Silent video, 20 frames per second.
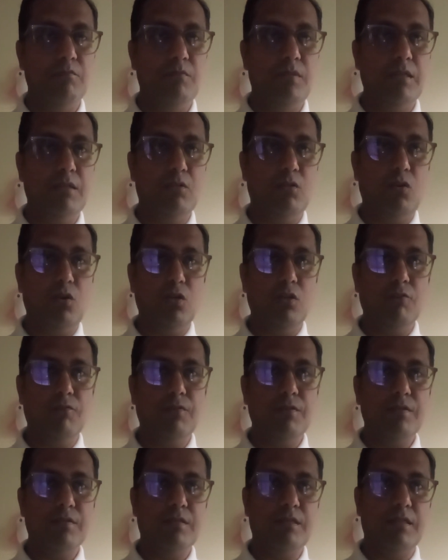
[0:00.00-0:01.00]
But all
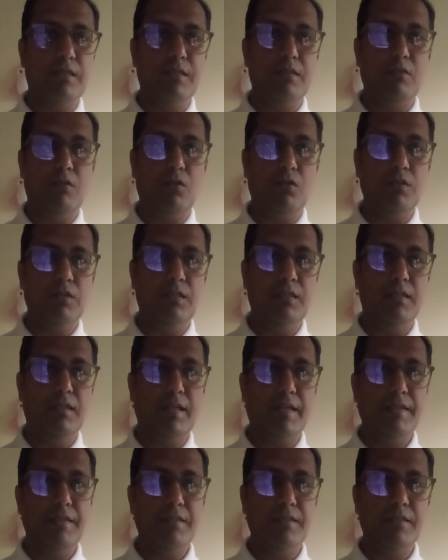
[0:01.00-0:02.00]
of a sudden on the
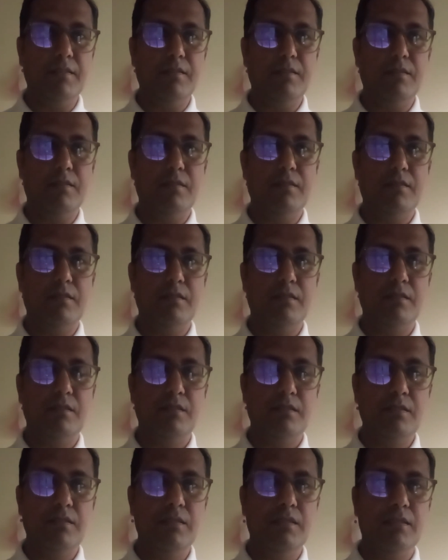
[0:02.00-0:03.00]
90th
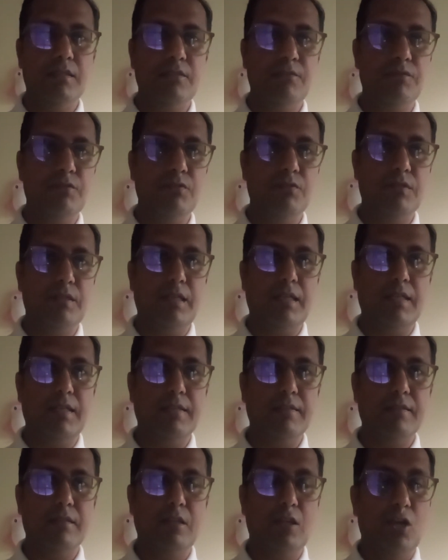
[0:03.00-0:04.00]
year, if you
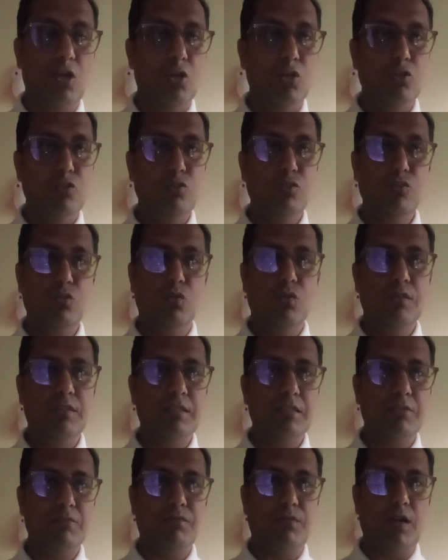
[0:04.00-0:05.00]
realize no, it
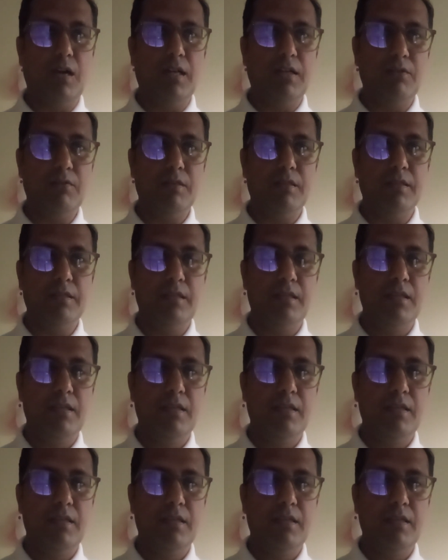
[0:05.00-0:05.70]
is far away,